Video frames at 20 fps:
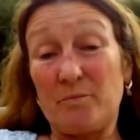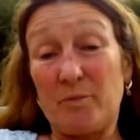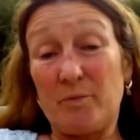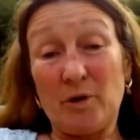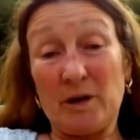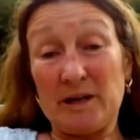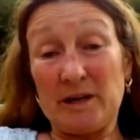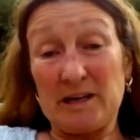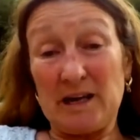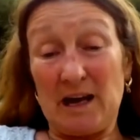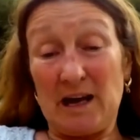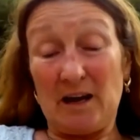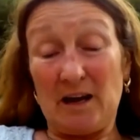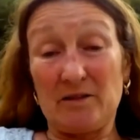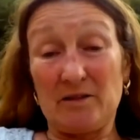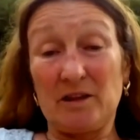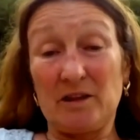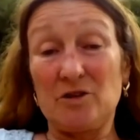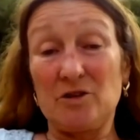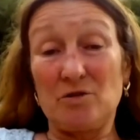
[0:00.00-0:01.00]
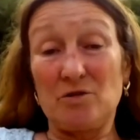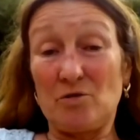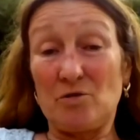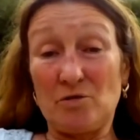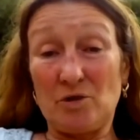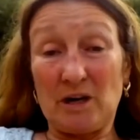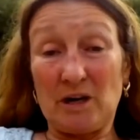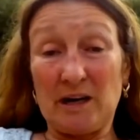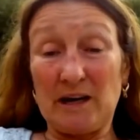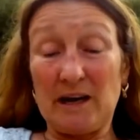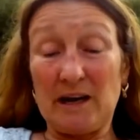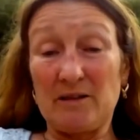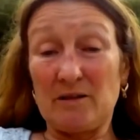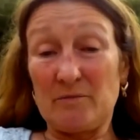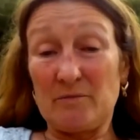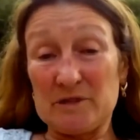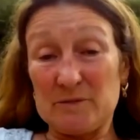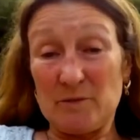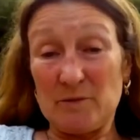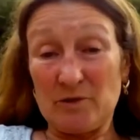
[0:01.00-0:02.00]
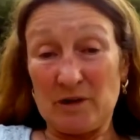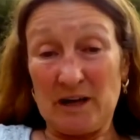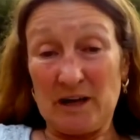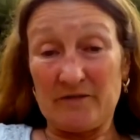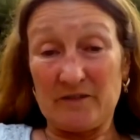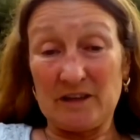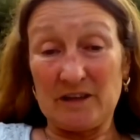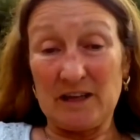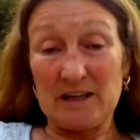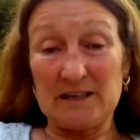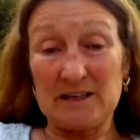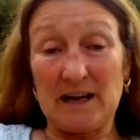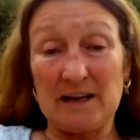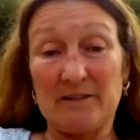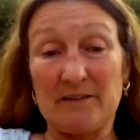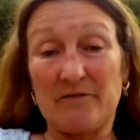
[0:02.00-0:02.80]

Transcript: pulling down that you could claim that was built after that date.